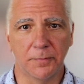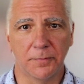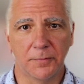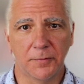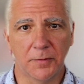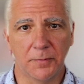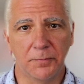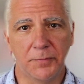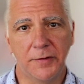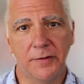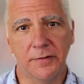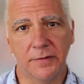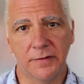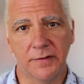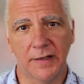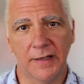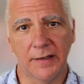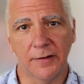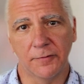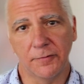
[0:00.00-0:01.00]
compute
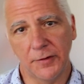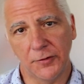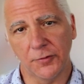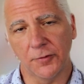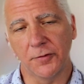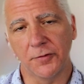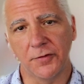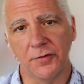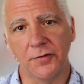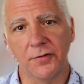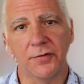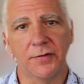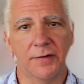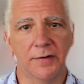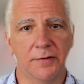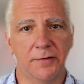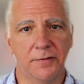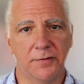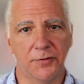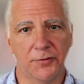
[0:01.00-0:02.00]
and resources
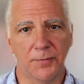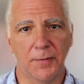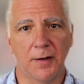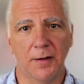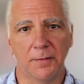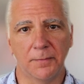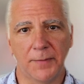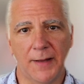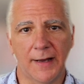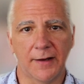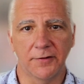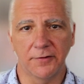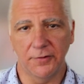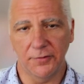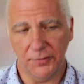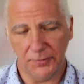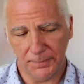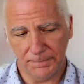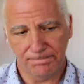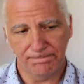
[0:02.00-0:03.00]
into small
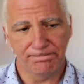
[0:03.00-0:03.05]
packages.